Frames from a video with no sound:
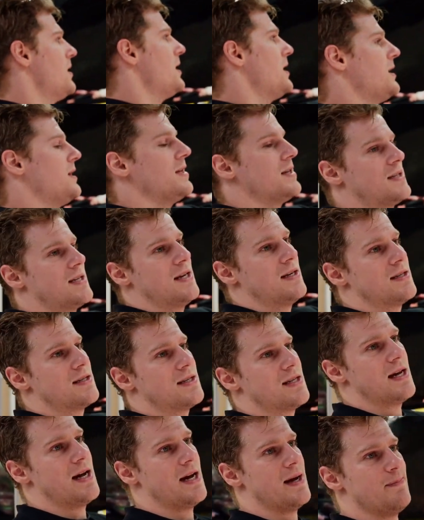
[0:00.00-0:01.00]
in the sense
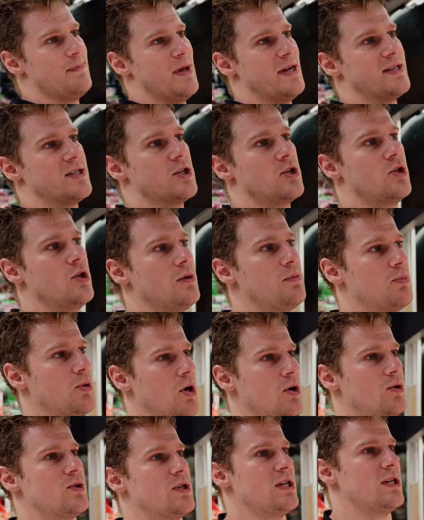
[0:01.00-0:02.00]
that it's a good
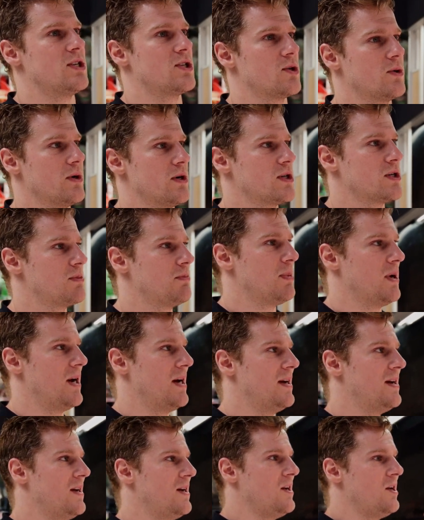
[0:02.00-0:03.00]
protein source, but
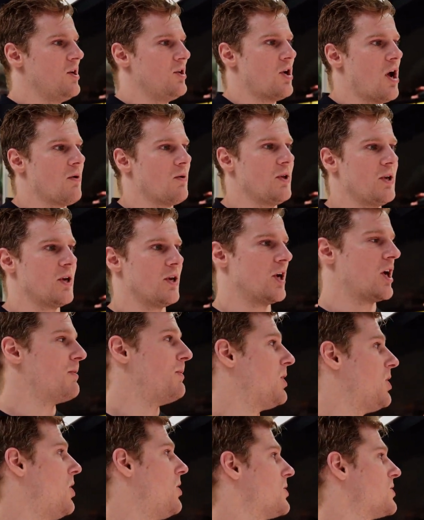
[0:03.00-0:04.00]
not really gonna come
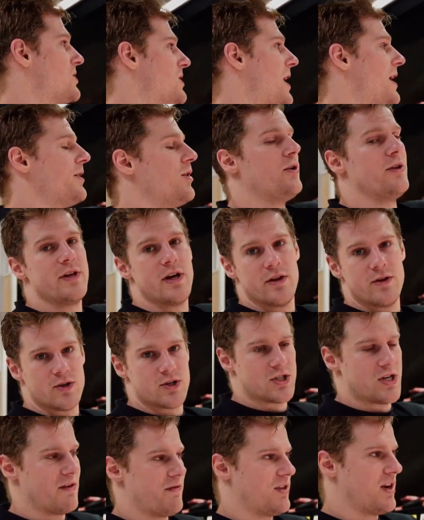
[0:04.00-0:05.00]
alongside all the other
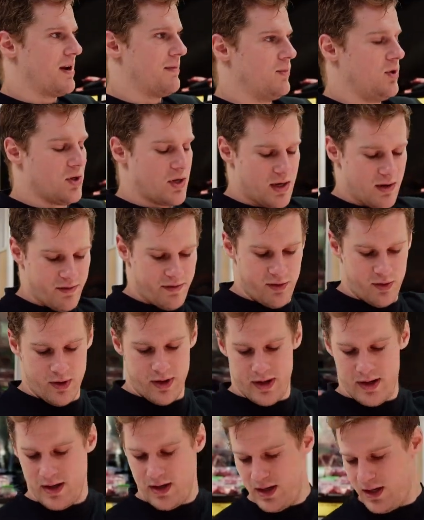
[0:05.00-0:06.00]
stuff that I'm looking
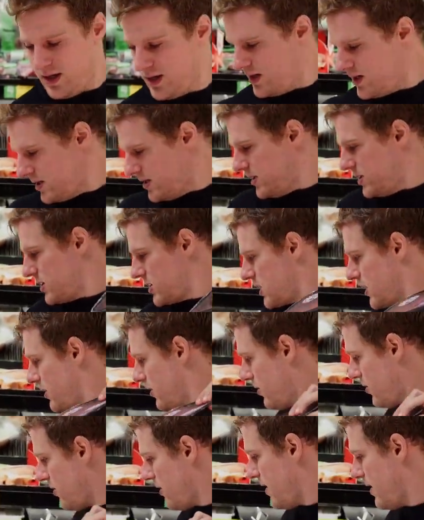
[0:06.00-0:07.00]
for.
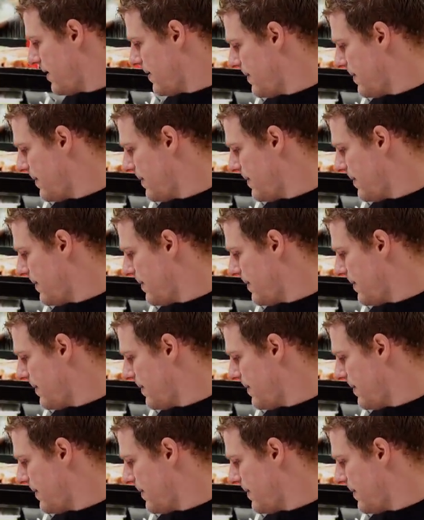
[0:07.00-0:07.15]
So